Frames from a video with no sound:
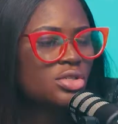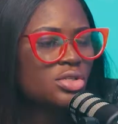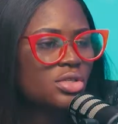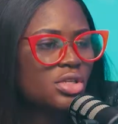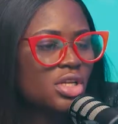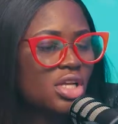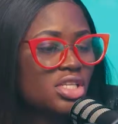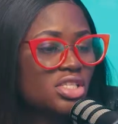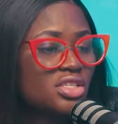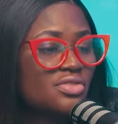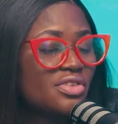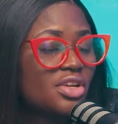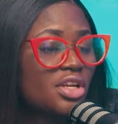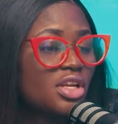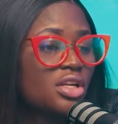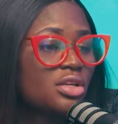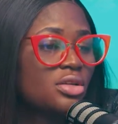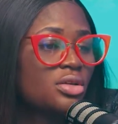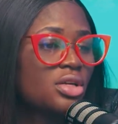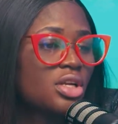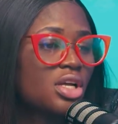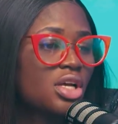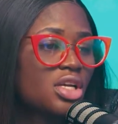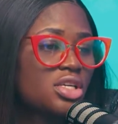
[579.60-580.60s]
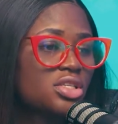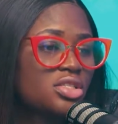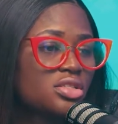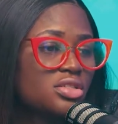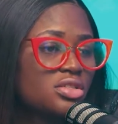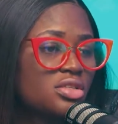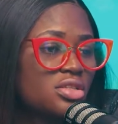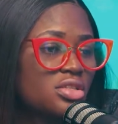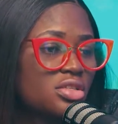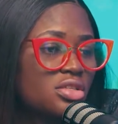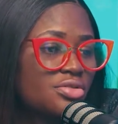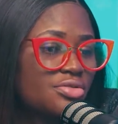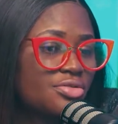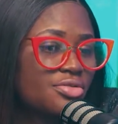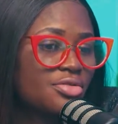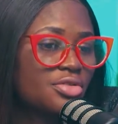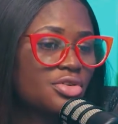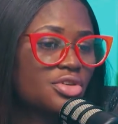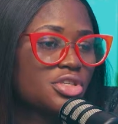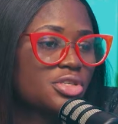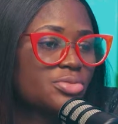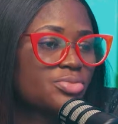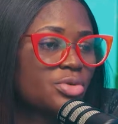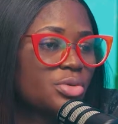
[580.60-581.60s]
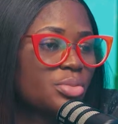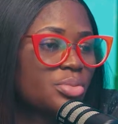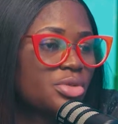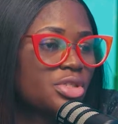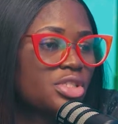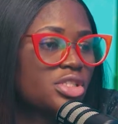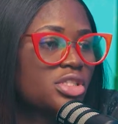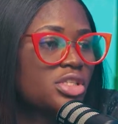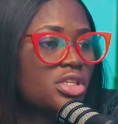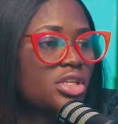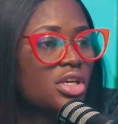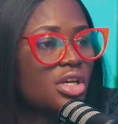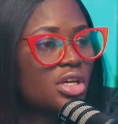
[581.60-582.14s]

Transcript: So that's if the landlord has need for his property.